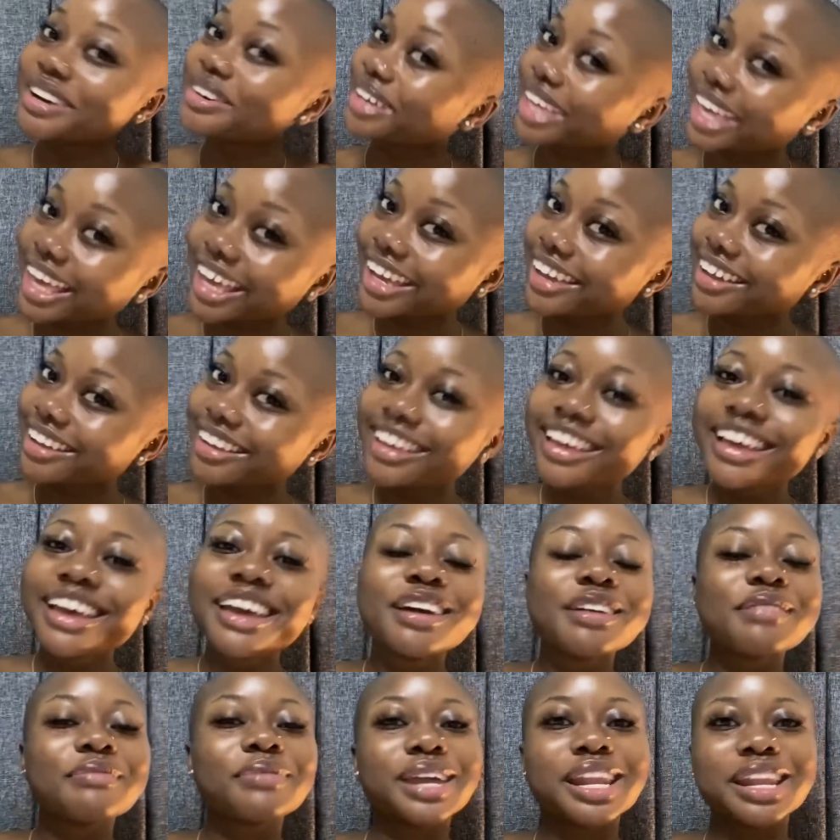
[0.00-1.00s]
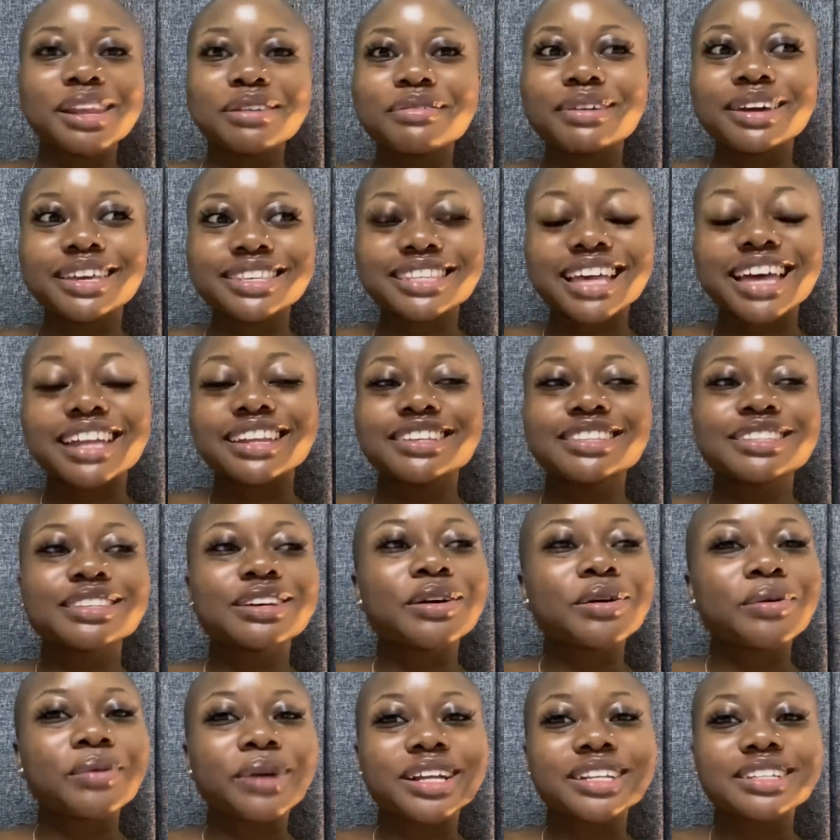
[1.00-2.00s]
okay but anyways i need to
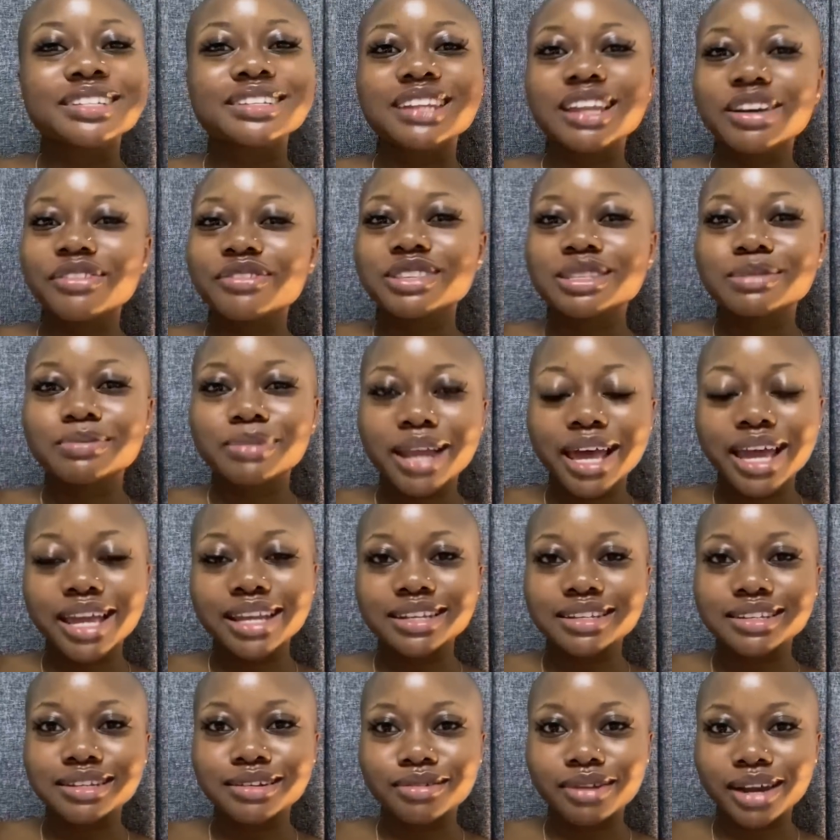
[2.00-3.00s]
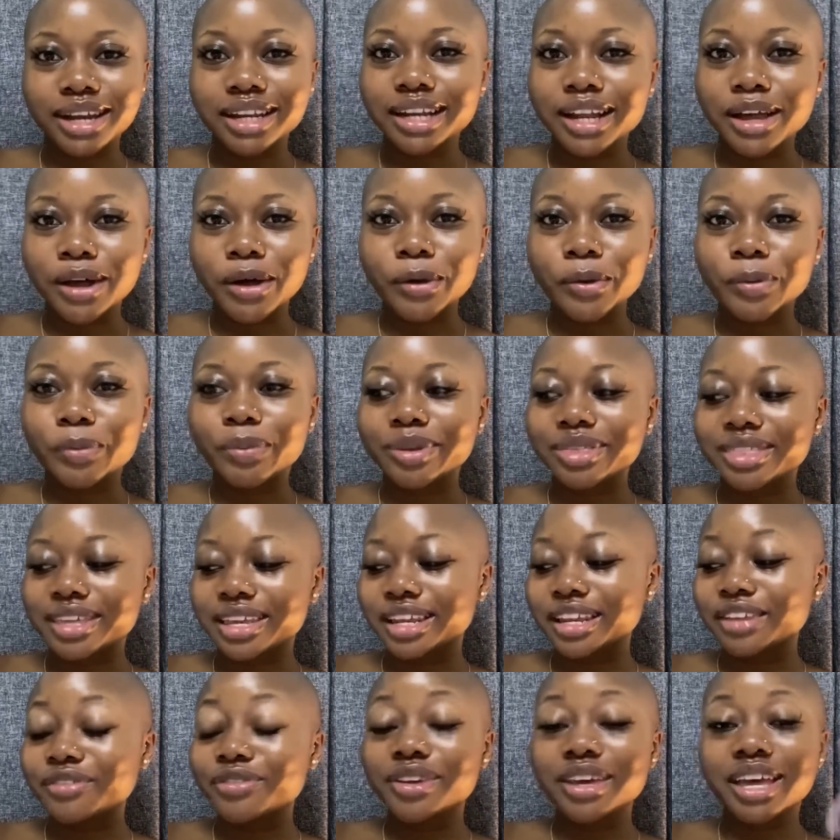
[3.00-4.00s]
go watch love is blind right now but
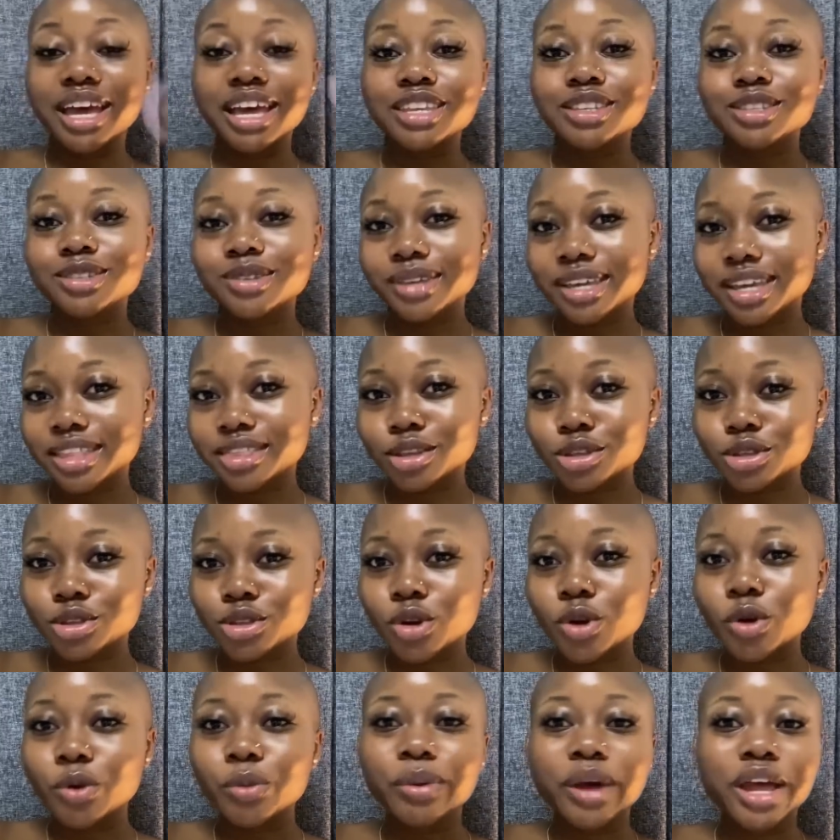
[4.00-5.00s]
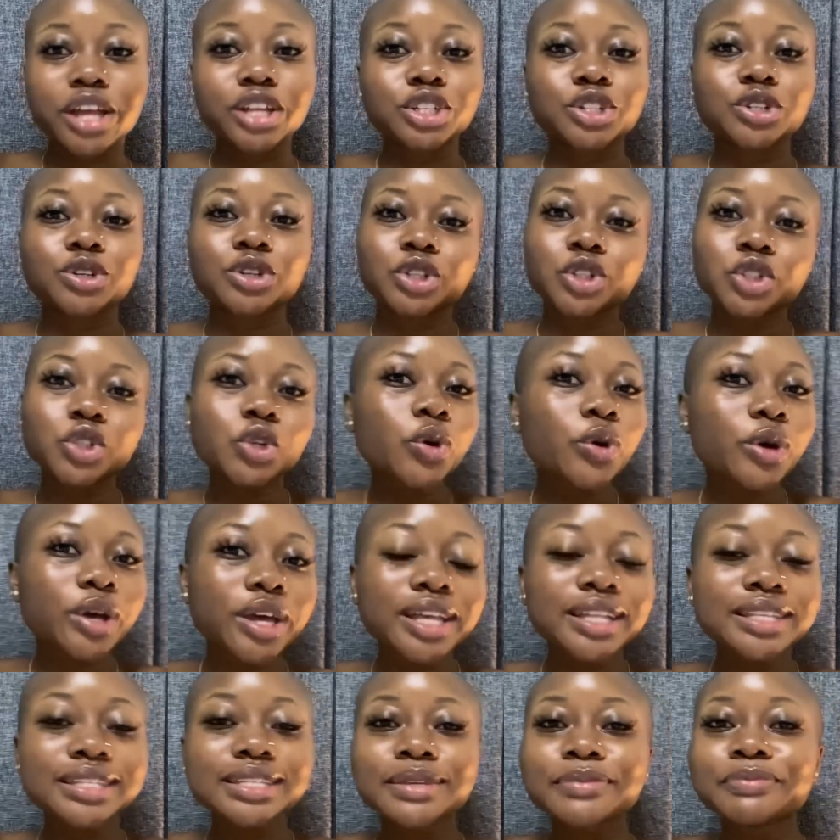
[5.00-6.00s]
then if you guys do get the soap and you enjoy
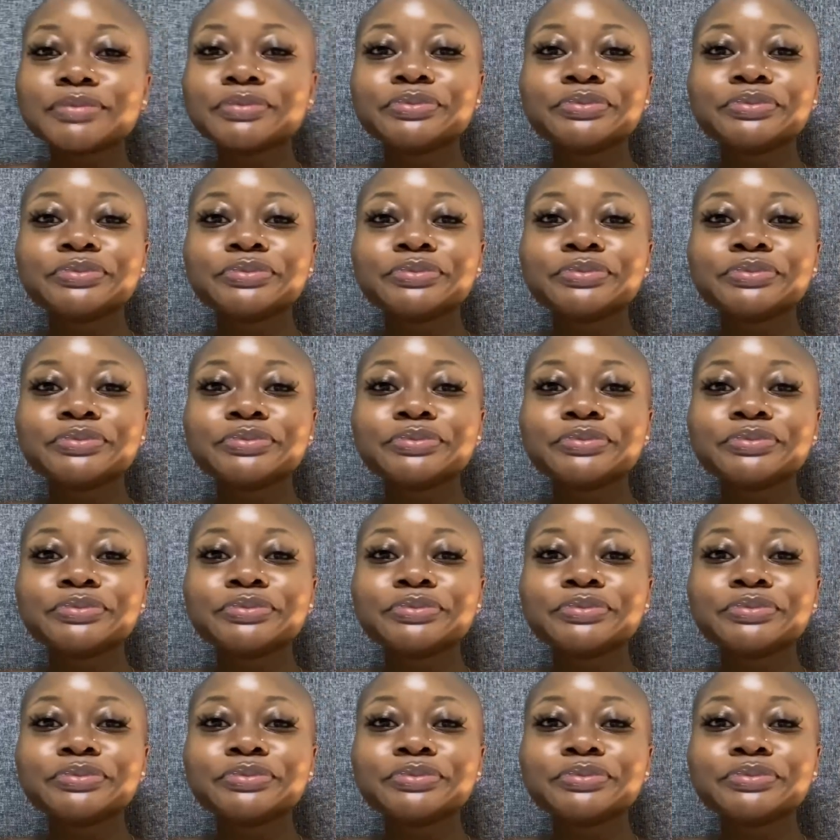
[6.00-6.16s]
it